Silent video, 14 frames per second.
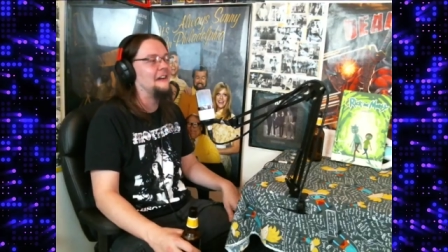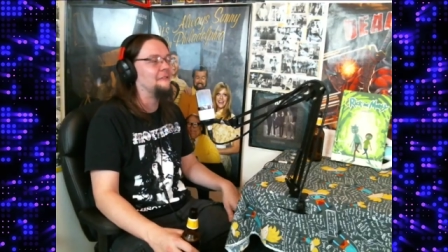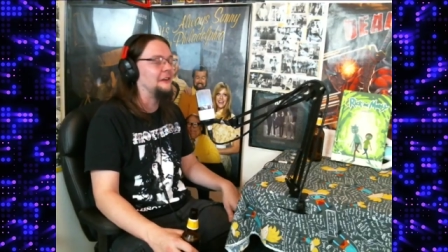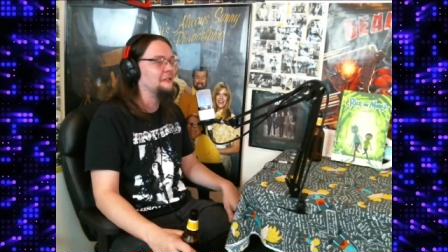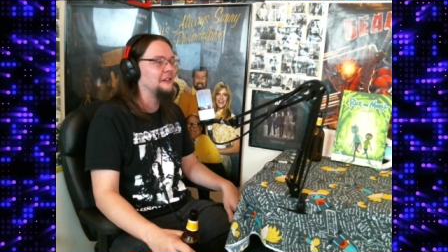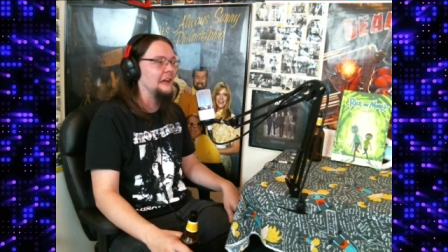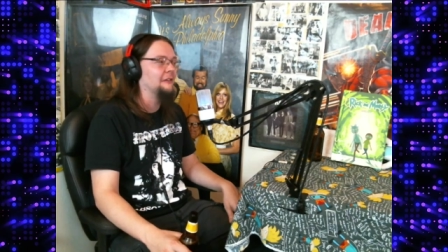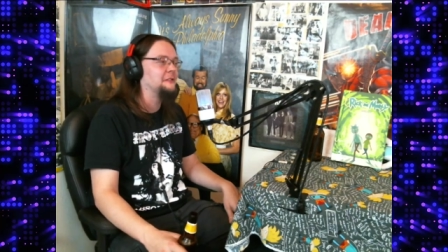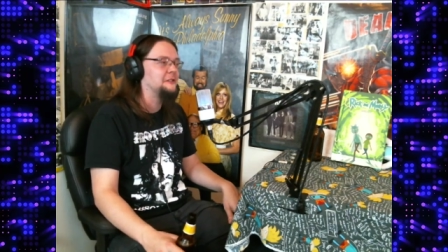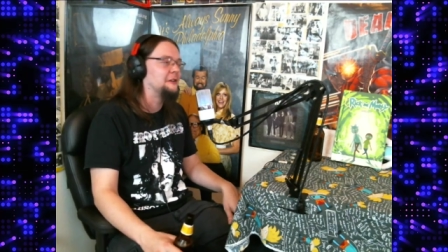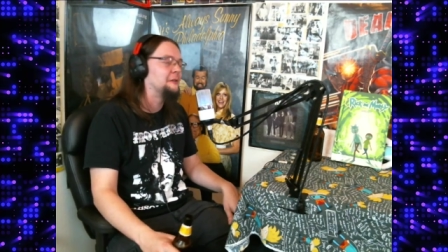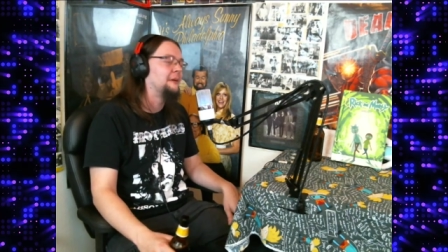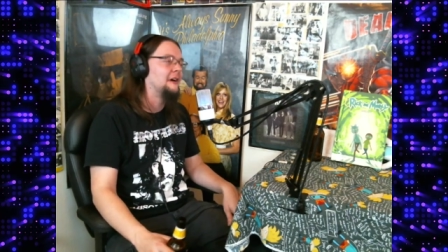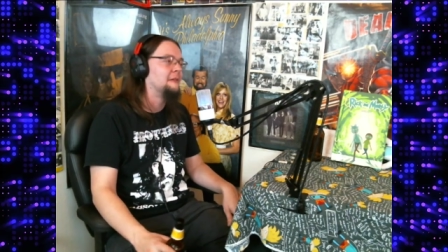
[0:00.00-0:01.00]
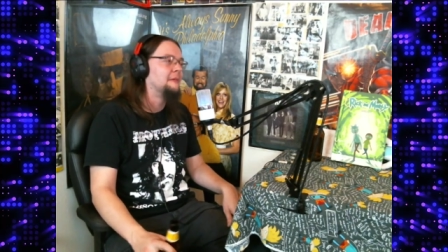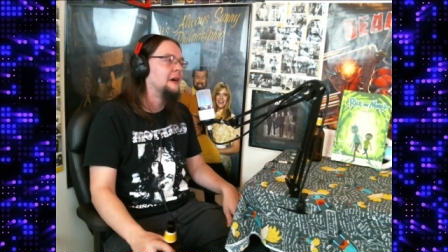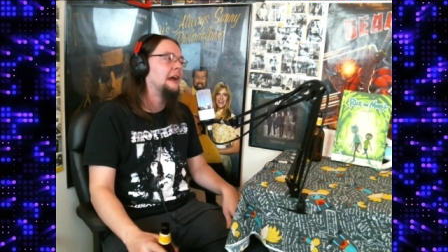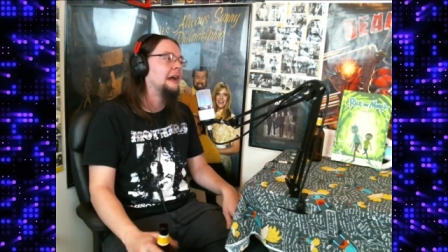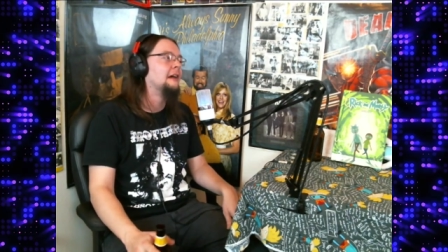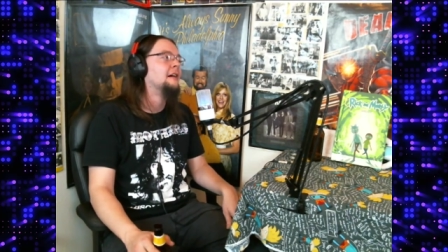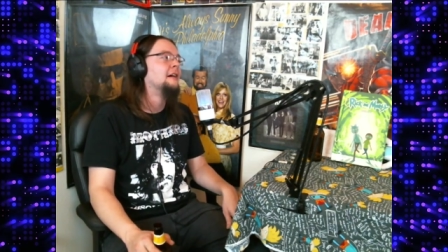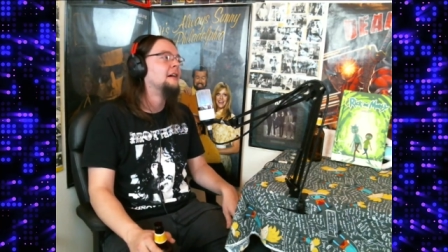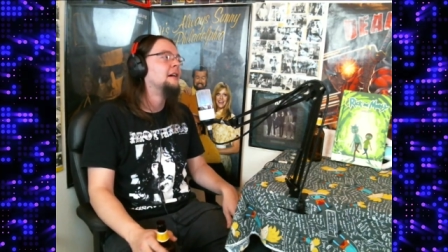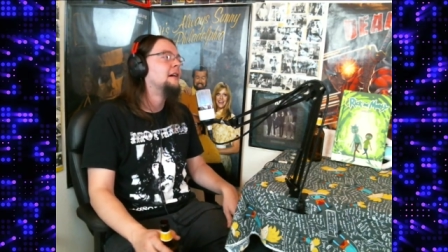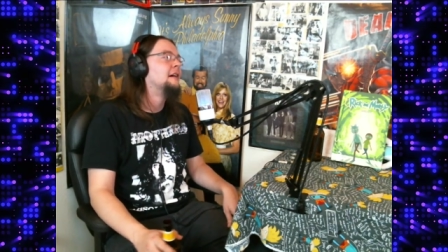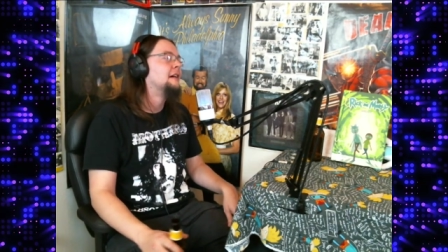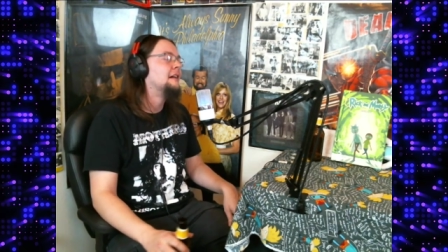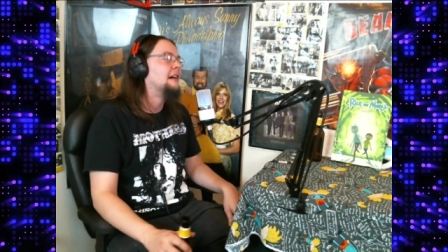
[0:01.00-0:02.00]
They don't give a shit about money.
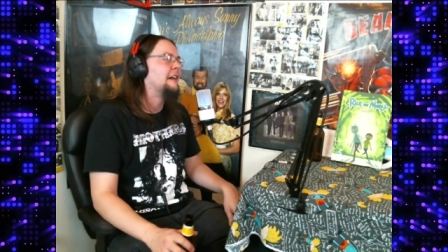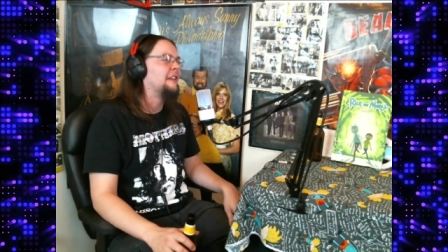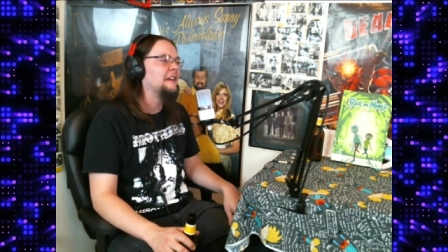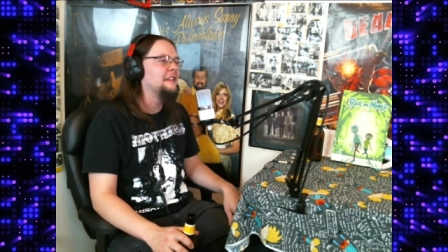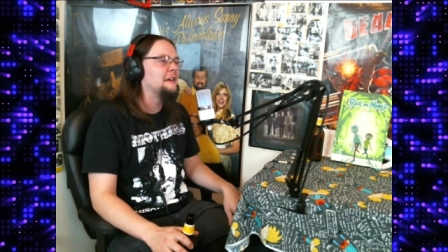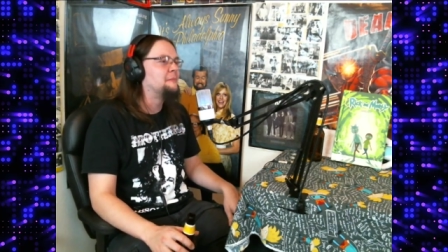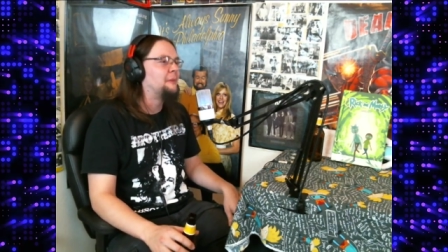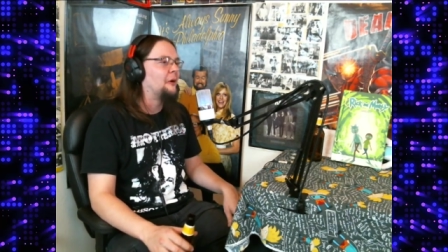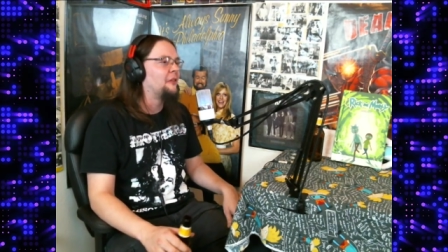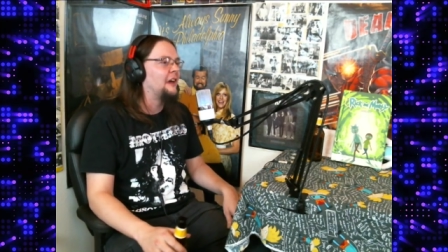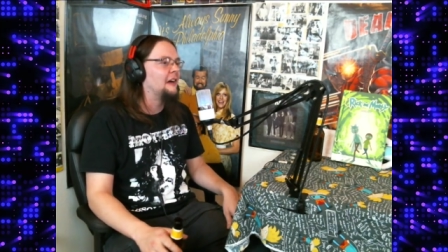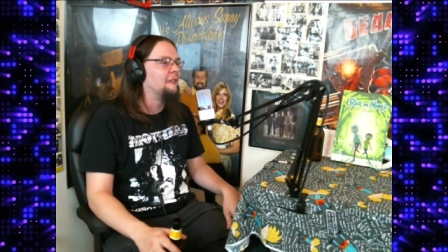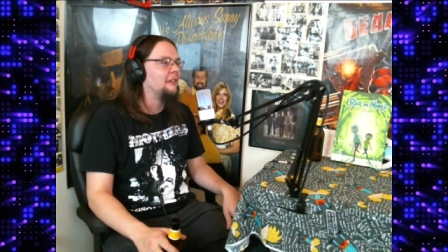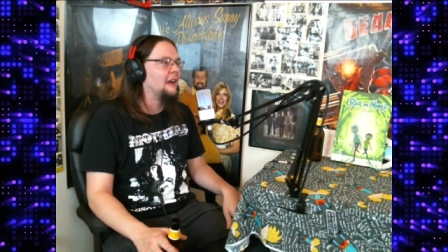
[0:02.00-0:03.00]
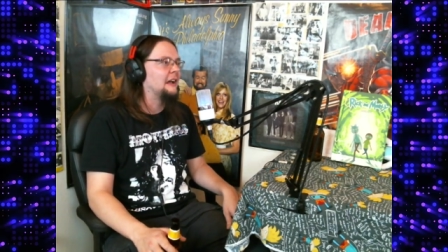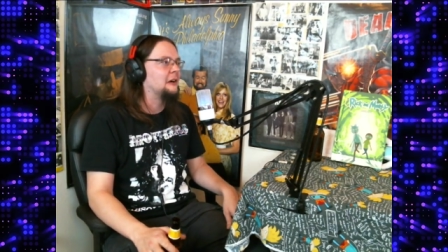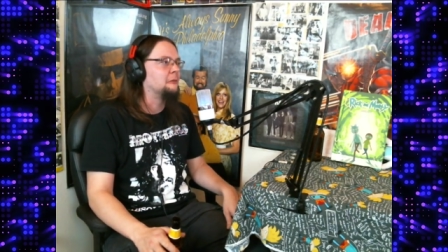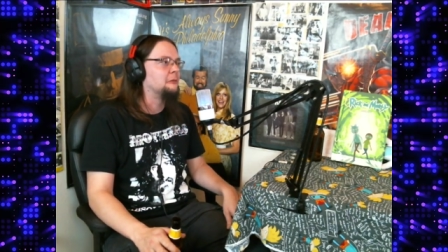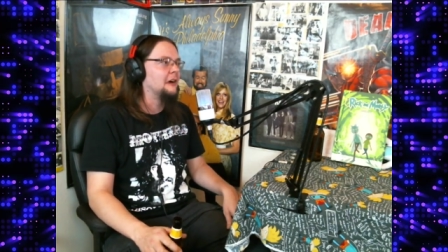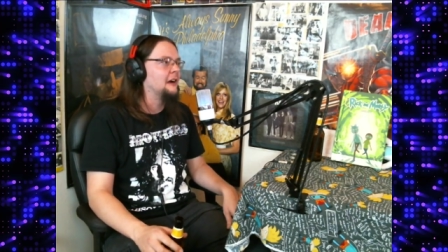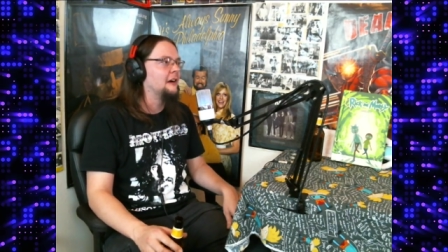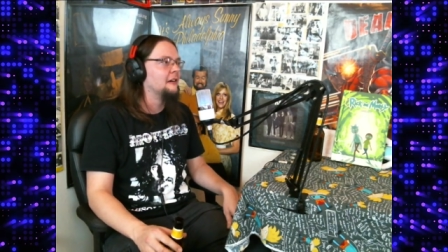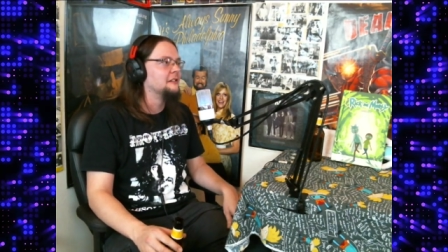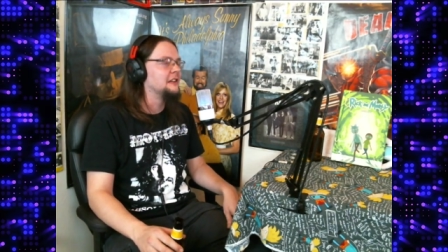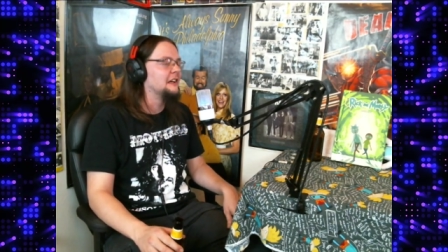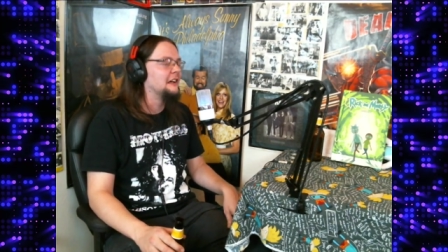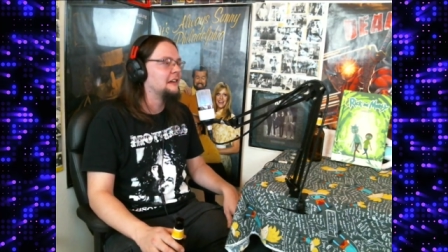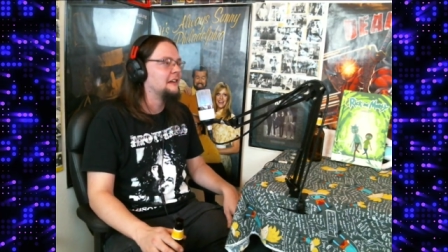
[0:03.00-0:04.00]
I think they both have like careers.
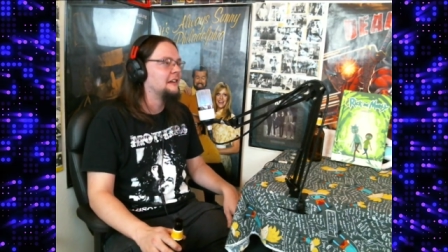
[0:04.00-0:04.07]
Like,